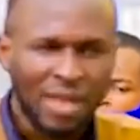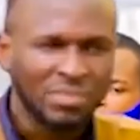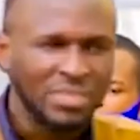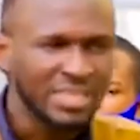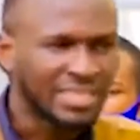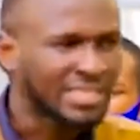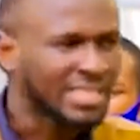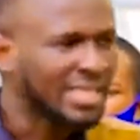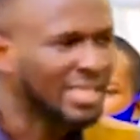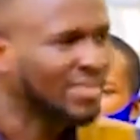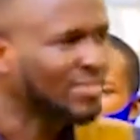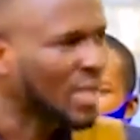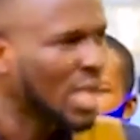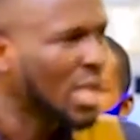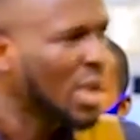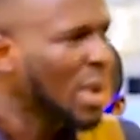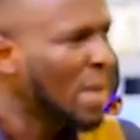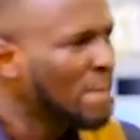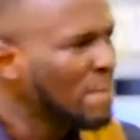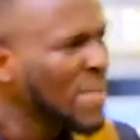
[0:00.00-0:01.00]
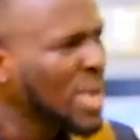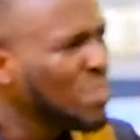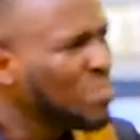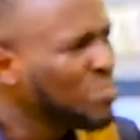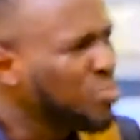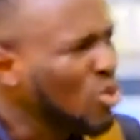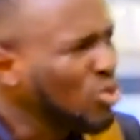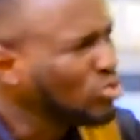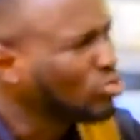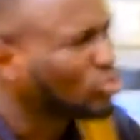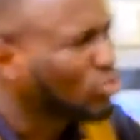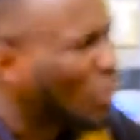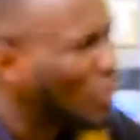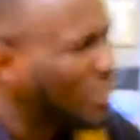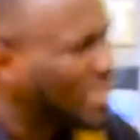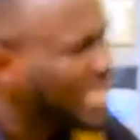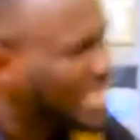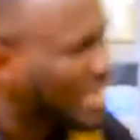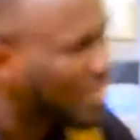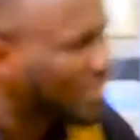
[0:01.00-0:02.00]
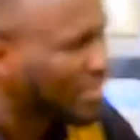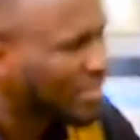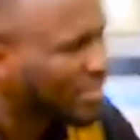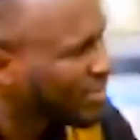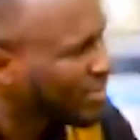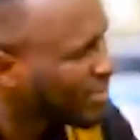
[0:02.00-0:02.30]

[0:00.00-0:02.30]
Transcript: na me say me bun to me yem